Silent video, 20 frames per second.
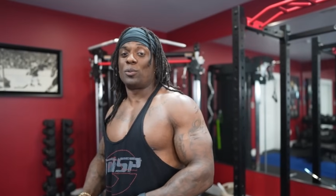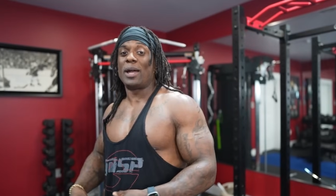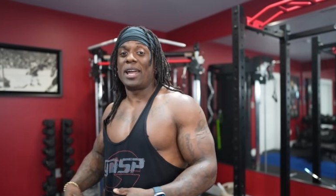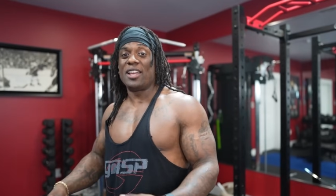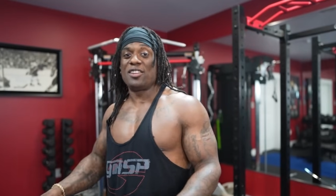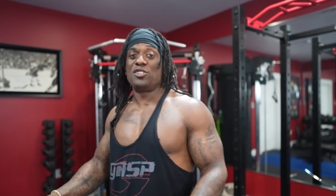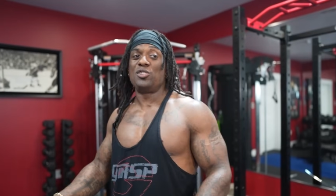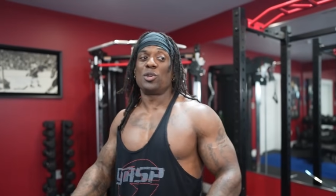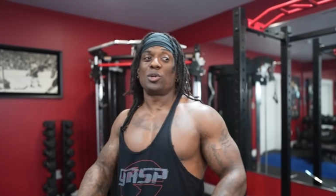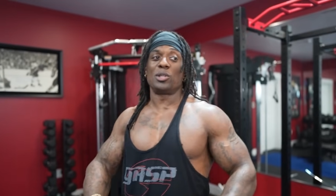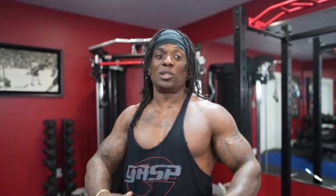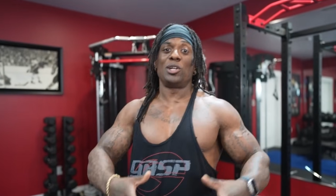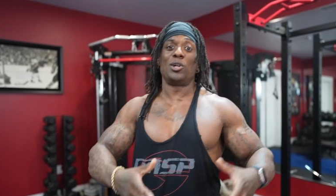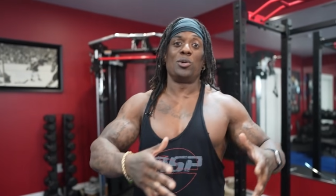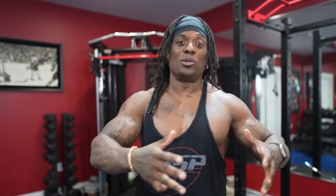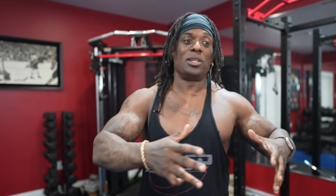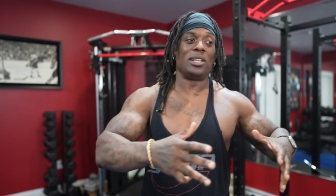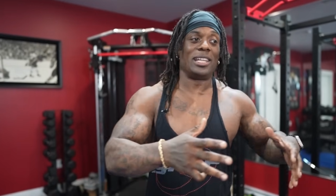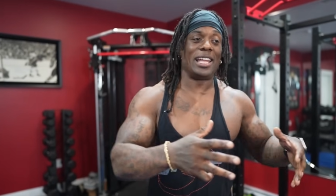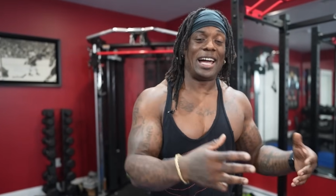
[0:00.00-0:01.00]
ways you can
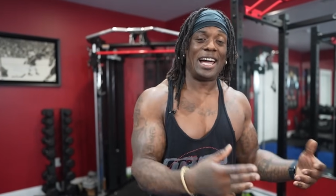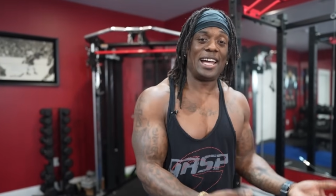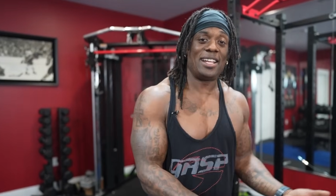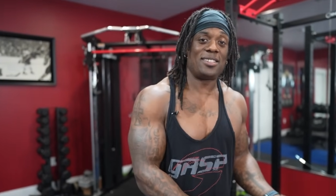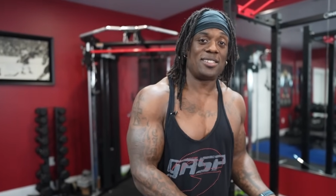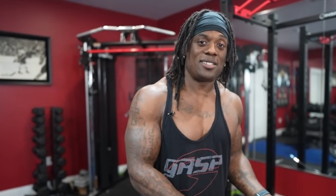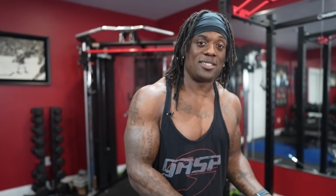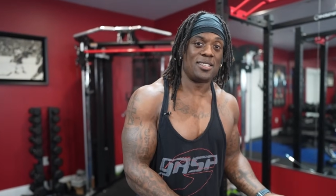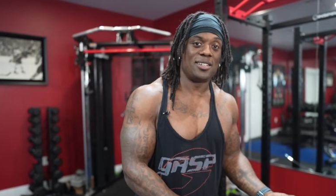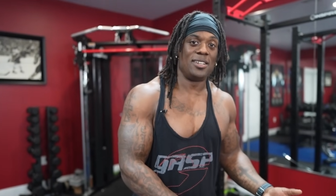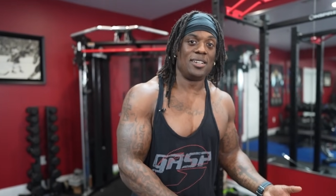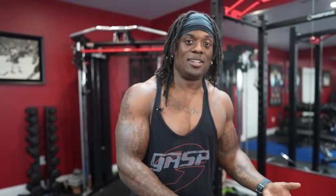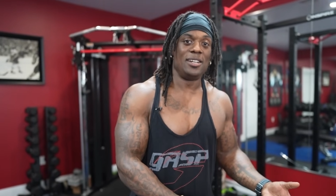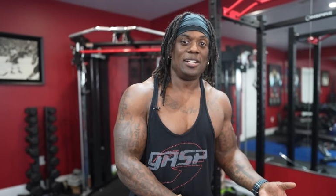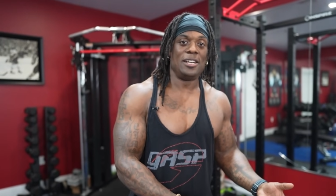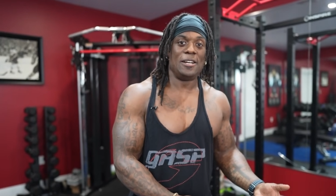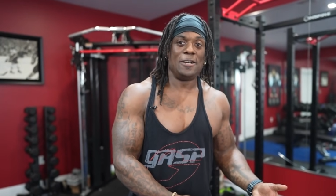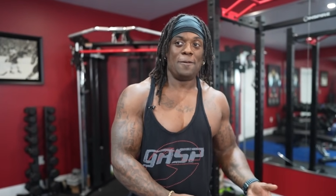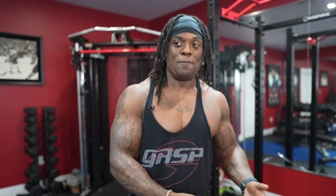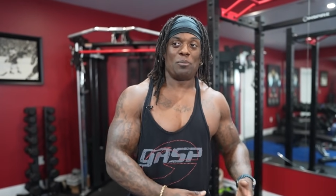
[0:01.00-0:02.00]
load the lats,
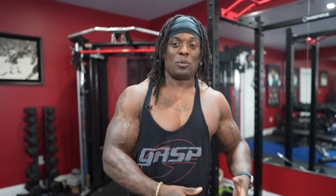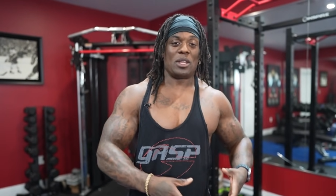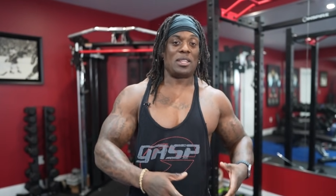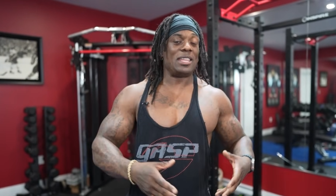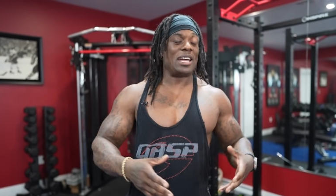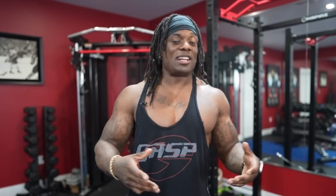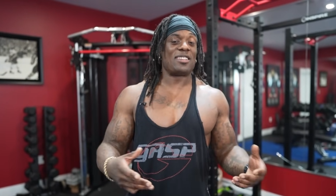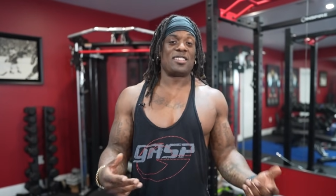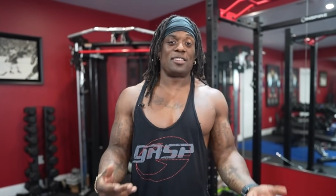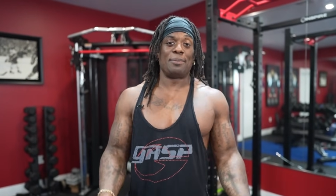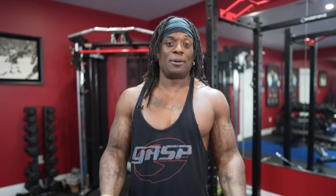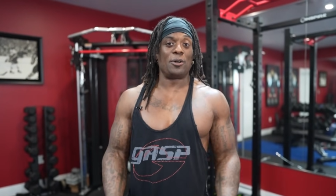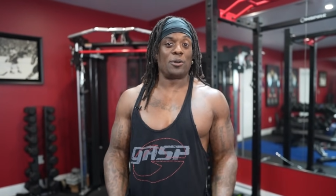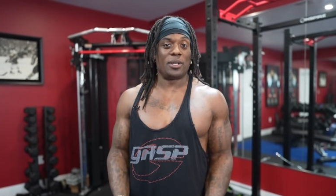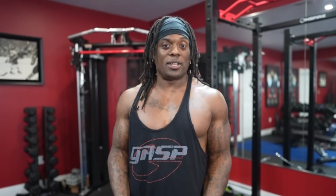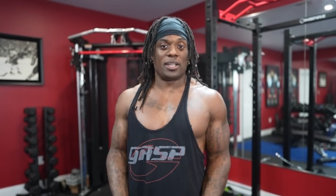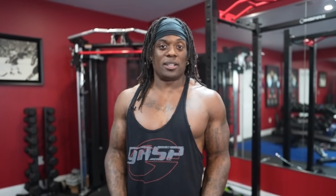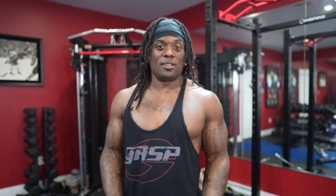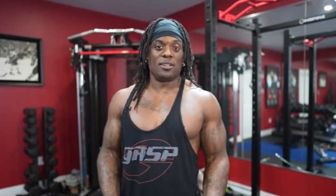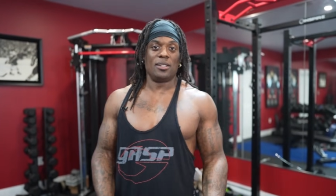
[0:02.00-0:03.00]
and that's about it.